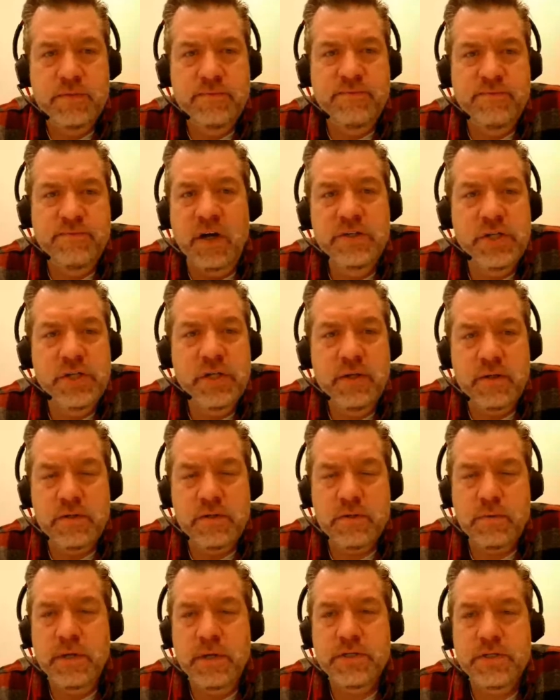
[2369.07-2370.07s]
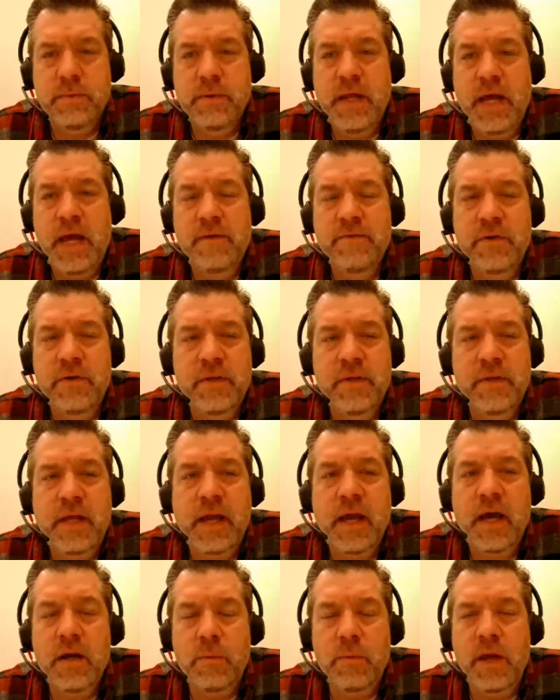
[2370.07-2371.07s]
function, a switch or what have you. Then
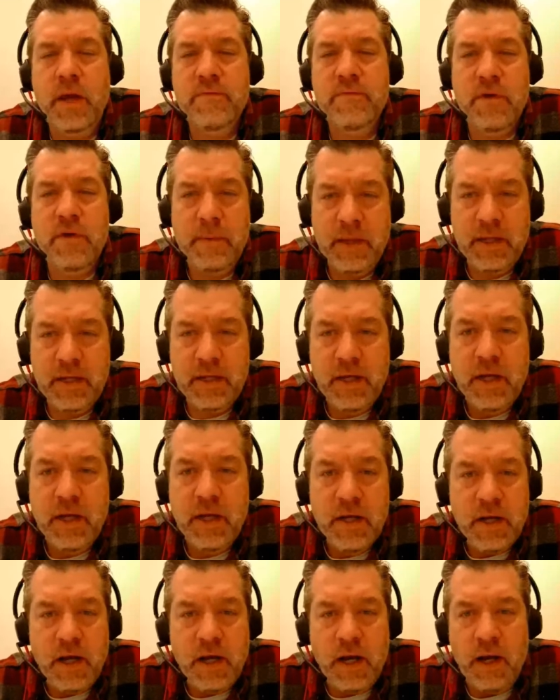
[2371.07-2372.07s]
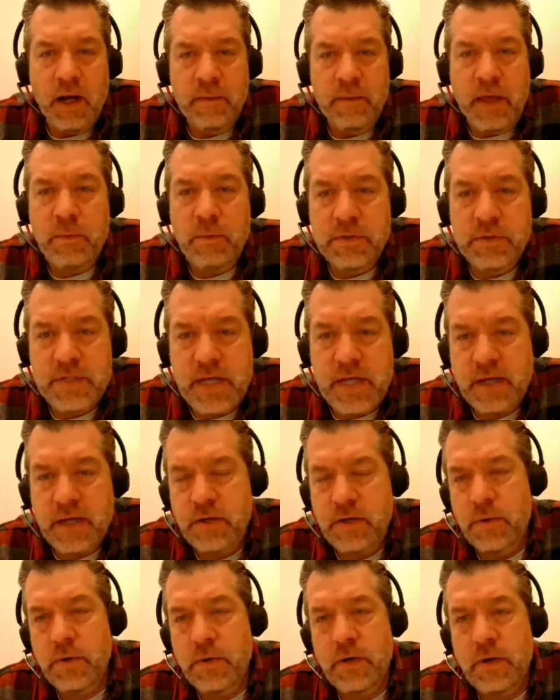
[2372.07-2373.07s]
they got away from it. They will take
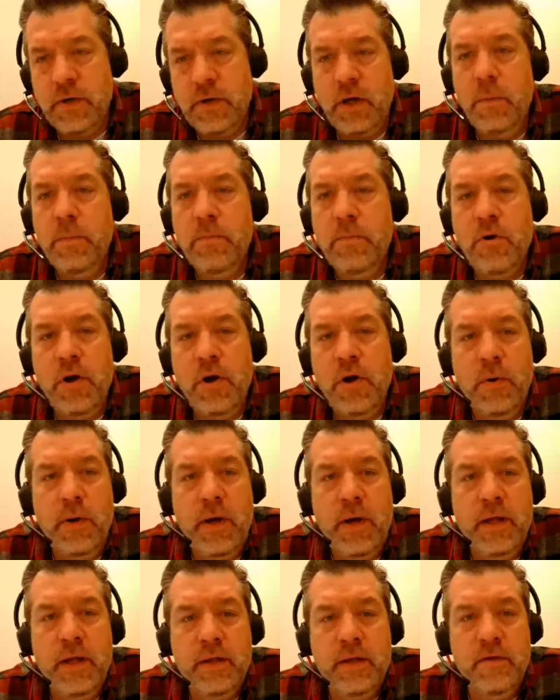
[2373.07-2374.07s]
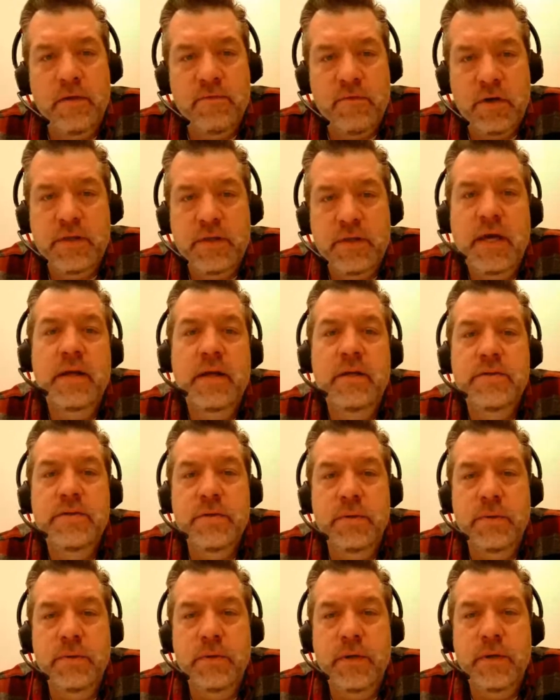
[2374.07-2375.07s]
your GoPro and convert that
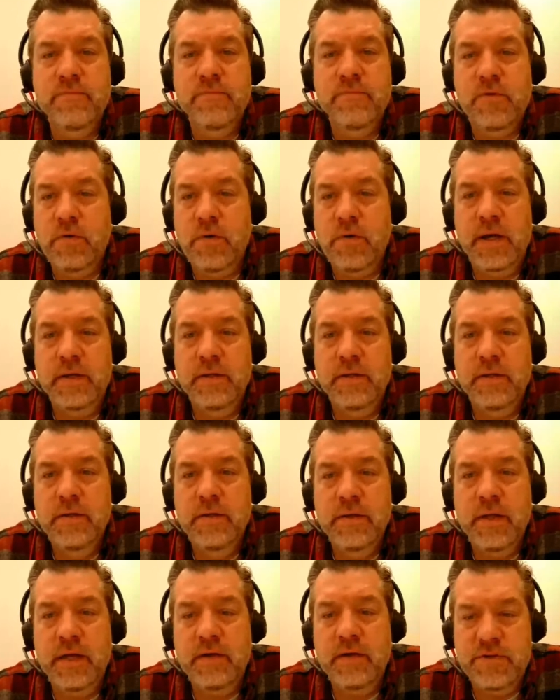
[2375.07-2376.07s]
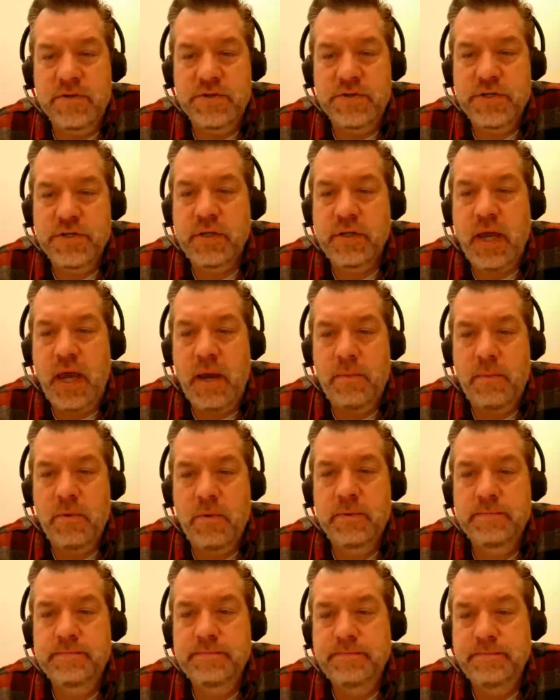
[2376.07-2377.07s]
into infrared night vision camera.